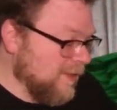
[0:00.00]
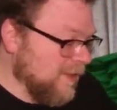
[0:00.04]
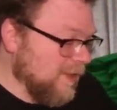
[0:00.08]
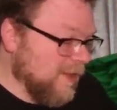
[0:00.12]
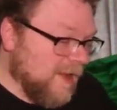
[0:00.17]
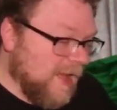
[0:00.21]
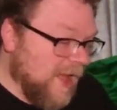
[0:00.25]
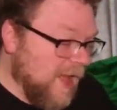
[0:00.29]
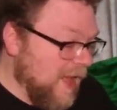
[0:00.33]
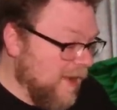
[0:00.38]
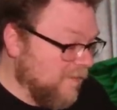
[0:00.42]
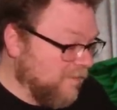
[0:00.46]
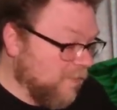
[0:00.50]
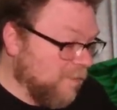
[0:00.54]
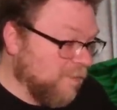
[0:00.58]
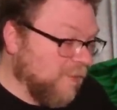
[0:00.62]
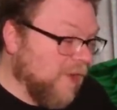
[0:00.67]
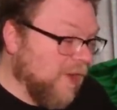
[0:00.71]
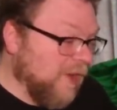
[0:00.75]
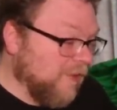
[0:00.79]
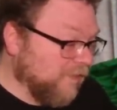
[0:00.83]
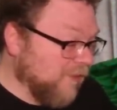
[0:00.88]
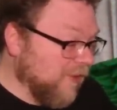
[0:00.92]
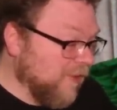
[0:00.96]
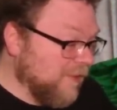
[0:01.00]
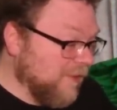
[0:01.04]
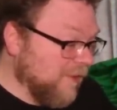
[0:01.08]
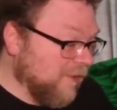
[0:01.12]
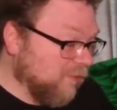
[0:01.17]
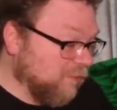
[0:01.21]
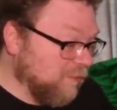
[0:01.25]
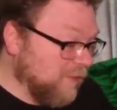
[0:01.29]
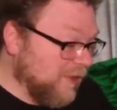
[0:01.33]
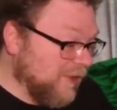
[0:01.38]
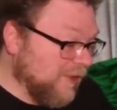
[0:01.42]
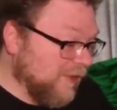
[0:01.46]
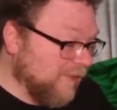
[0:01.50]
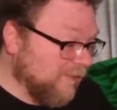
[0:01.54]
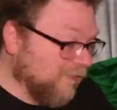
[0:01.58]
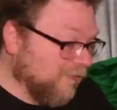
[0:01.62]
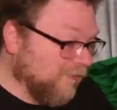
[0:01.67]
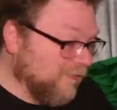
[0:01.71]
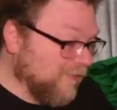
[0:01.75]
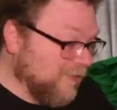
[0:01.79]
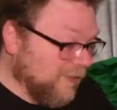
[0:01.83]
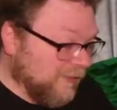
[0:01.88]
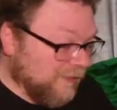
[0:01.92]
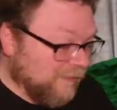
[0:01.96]
I have to pause on this
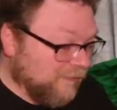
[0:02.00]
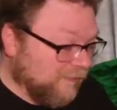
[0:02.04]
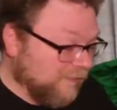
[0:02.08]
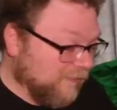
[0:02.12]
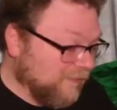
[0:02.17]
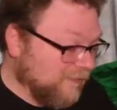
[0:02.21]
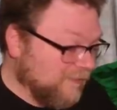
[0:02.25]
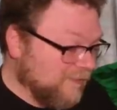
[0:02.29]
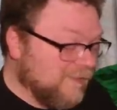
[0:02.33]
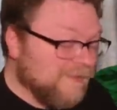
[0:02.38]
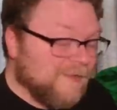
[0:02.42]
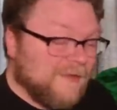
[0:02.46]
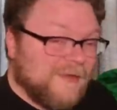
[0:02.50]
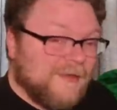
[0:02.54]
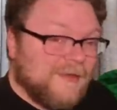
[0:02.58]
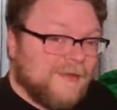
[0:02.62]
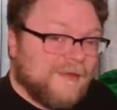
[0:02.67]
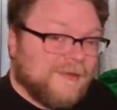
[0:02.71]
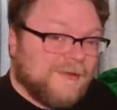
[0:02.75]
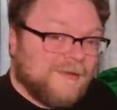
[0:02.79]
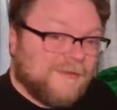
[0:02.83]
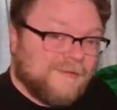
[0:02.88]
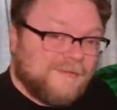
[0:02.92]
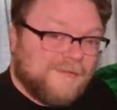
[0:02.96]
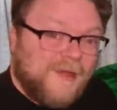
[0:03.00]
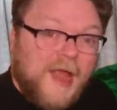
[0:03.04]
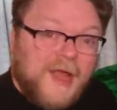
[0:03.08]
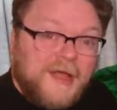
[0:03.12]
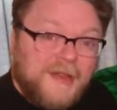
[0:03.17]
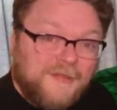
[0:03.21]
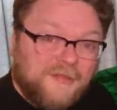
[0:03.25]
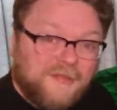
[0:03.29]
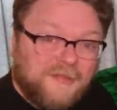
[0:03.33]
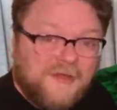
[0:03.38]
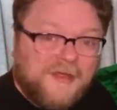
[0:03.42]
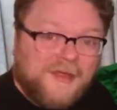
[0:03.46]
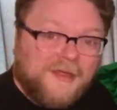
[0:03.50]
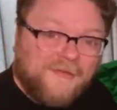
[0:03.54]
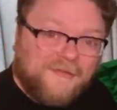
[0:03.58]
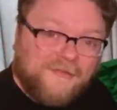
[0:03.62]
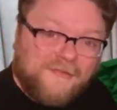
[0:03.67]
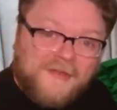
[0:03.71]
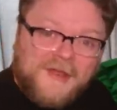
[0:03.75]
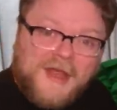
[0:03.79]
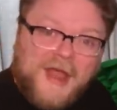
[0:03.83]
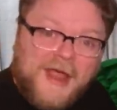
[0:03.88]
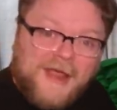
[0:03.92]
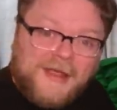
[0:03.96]
because there's tiny
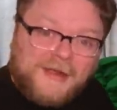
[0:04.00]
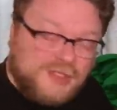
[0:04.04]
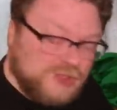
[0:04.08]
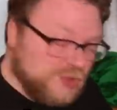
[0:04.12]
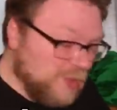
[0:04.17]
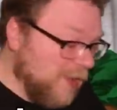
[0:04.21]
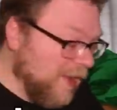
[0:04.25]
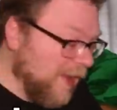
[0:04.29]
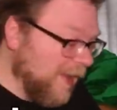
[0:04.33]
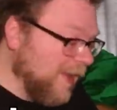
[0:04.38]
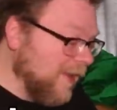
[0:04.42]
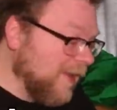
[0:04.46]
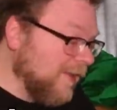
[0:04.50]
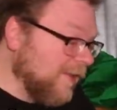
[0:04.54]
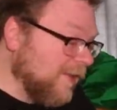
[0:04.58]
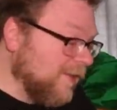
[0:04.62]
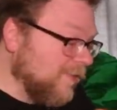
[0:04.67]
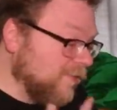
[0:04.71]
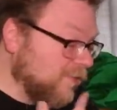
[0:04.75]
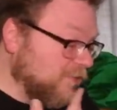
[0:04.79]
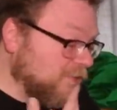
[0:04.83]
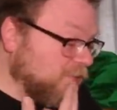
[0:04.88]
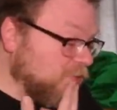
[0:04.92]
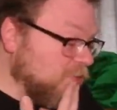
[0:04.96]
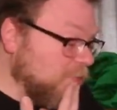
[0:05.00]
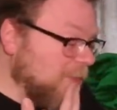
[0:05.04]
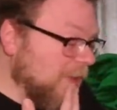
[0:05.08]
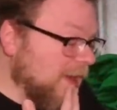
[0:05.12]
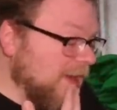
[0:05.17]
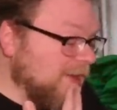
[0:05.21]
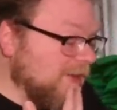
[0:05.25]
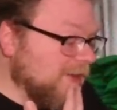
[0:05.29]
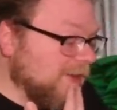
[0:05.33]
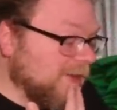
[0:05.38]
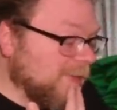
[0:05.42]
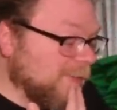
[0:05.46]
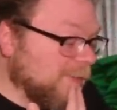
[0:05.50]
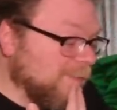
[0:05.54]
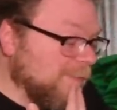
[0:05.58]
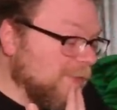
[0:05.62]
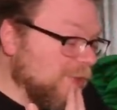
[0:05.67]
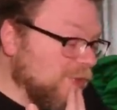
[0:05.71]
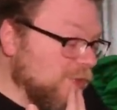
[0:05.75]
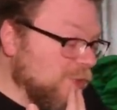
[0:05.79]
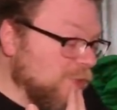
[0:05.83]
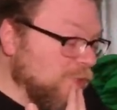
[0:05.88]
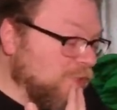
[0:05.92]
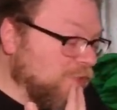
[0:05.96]
things that I enjoy. The
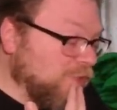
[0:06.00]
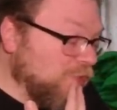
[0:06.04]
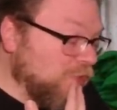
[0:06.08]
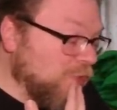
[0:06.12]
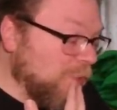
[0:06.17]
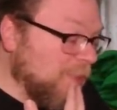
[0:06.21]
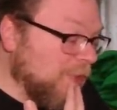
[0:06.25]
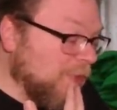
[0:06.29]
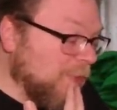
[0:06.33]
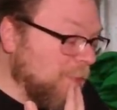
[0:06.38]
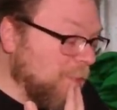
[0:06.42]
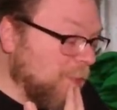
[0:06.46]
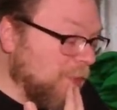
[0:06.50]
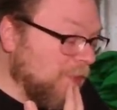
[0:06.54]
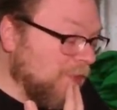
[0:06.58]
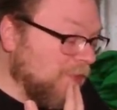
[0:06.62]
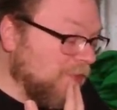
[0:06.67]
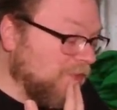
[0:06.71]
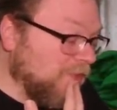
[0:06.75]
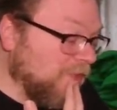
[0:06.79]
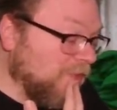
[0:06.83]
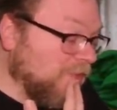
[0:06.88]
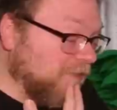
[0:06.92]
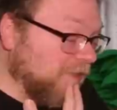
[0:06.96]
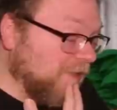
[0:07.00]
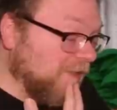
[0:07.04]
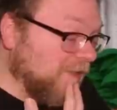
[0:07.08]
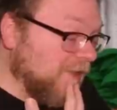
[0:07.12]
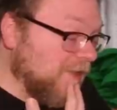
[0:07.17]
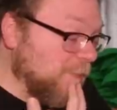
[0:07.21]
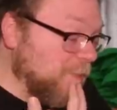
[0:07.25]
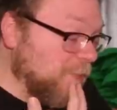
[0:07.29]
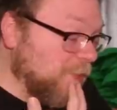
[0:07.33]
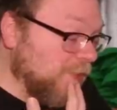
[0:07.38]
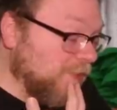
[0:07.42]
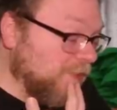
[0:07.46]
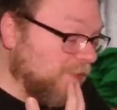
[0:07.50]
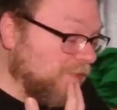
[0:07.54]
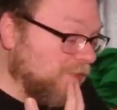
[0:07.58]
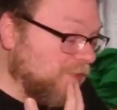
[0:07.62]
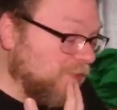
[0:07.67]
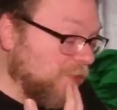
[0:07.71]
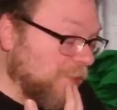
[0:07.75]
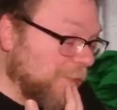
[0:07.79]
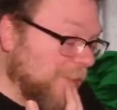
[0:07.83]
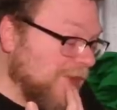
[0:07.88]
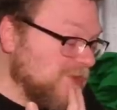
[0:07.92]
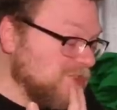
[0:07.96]
Stupendium. YouTuber persistently puts
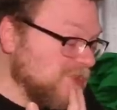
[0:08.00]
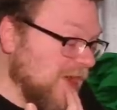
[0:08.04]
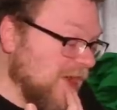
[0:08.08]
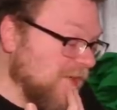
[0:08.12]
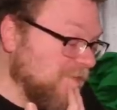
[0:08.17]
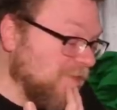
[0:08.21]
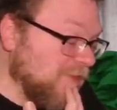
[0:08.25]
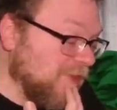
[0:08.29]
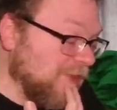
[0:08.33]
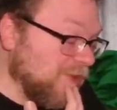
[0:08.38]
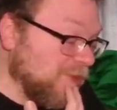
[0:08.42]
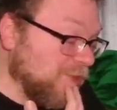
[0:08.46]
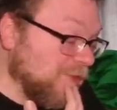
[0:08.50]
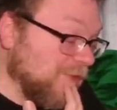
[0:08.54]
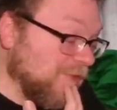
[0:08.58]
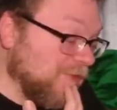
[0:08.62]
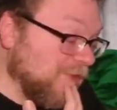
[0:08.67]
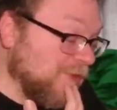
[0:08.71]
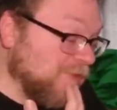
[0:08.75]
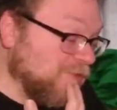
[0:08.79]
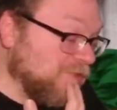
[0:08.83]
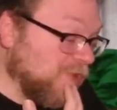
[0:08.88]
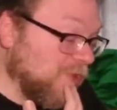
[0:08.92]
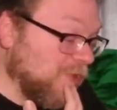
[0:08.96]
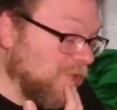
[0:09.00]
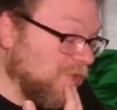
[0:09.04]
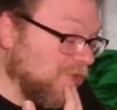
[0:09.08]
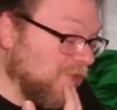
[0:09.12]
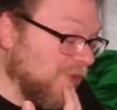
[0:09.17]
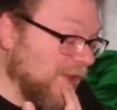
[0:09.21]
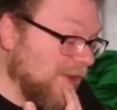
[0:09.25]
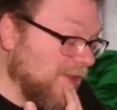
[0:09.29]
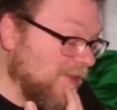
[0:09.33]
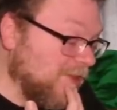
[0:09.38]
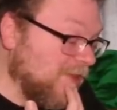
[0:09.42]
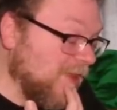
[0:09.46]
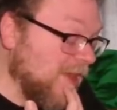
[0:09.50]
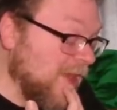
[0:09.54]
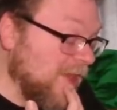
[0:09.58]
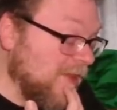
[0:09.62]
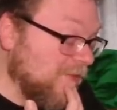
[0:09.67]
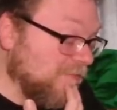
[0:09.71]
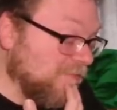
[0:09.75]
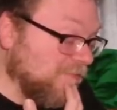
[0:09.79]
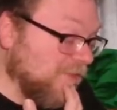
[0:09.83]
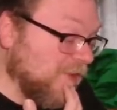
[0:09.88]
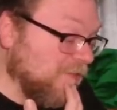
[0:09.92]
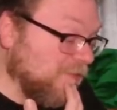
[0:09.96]
too much effort into his intro slates,
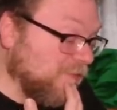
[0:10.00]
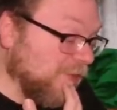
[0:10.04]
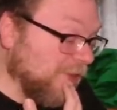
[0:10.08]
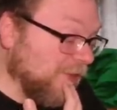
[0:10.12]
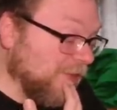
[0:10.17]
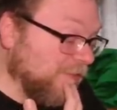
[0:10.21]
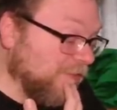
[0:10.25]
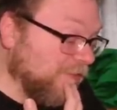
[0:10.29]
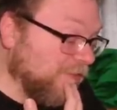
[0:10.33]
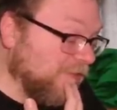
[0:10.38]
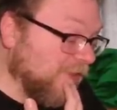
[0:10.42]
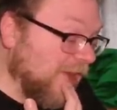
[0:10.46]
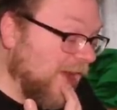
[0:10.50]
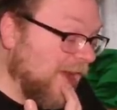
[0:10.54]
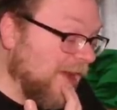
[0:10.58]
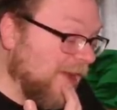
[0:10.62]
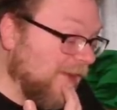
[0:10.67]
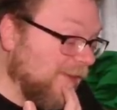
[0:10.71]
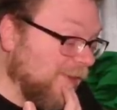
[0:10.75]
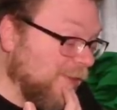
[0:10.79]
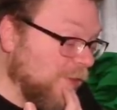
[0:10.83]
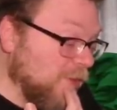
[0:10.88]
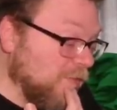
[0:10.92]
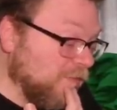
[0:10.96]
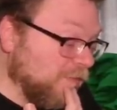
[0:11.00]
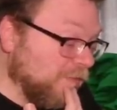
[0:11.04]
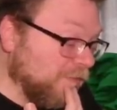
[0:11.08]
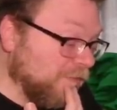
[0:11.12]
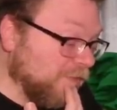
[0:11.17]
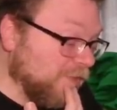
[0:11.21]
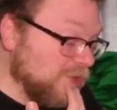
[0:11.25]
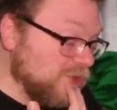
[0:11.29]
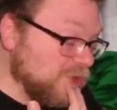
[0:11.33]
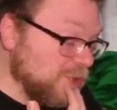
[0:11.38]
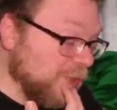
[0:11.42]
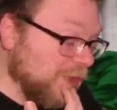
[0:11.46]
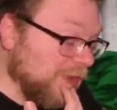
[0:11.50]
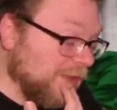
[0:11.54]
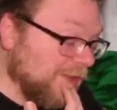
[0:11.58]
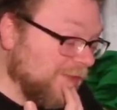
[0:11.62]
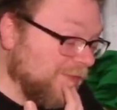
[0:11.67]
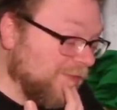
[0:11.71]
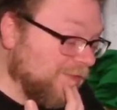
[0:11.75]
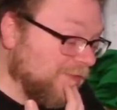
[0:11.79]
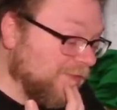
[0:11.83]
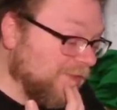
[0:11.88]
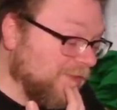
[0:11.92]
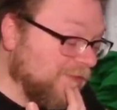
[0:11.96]
favoring style over visual
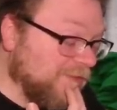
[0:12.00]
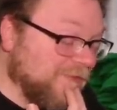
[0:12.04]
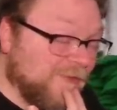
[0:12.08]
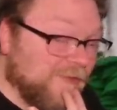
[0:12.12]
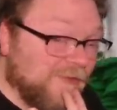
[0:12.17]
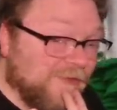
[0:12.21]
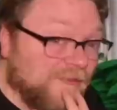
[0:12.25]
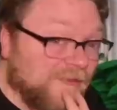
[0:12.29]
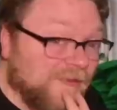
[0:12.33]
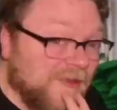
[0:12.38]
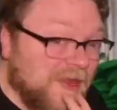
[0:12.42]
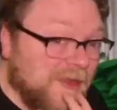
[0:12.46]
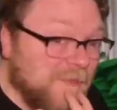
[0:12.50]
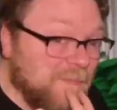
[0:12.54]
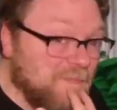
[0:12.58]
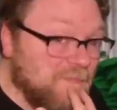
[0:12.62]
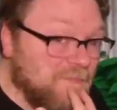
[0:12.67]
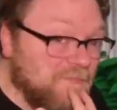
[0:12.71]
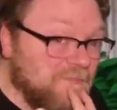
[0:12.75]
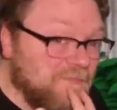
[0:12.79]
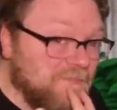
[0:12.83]
consistency.